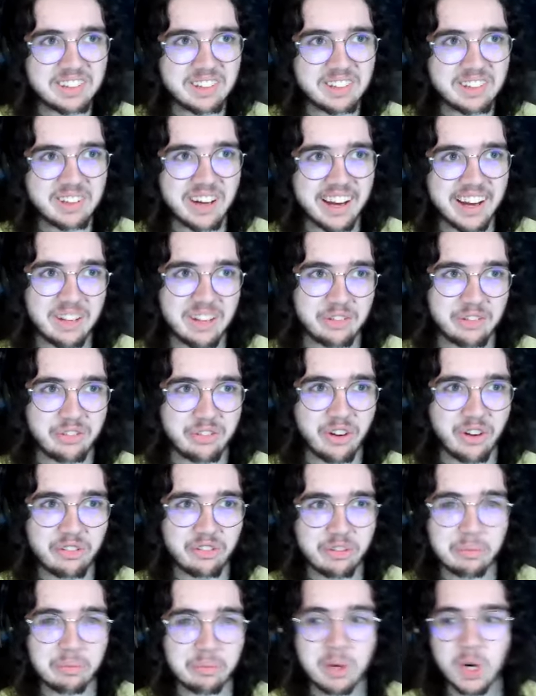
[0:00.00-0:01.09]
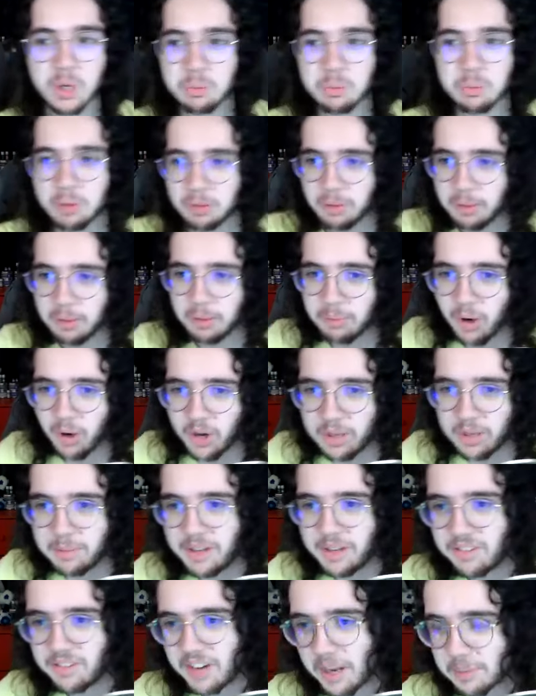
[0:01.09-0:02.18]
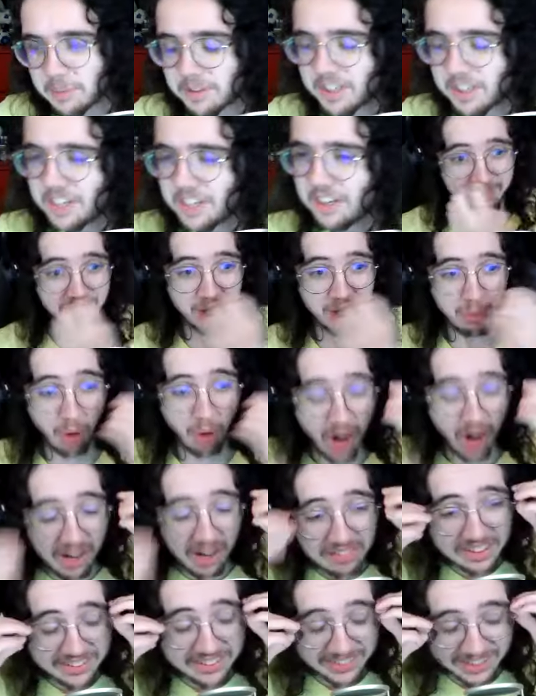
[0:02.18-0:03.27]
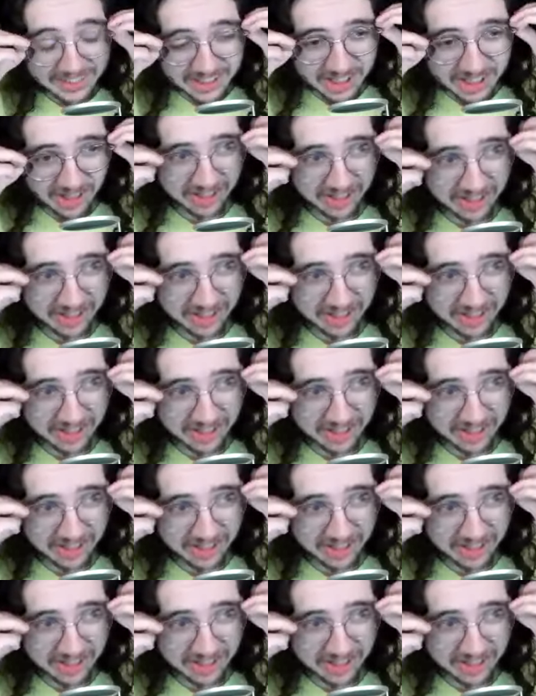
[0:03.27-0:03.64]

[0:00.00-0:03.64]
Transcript: to I guess Far From Home would be Bohemian Rhapsody. Well, obviously, Joe,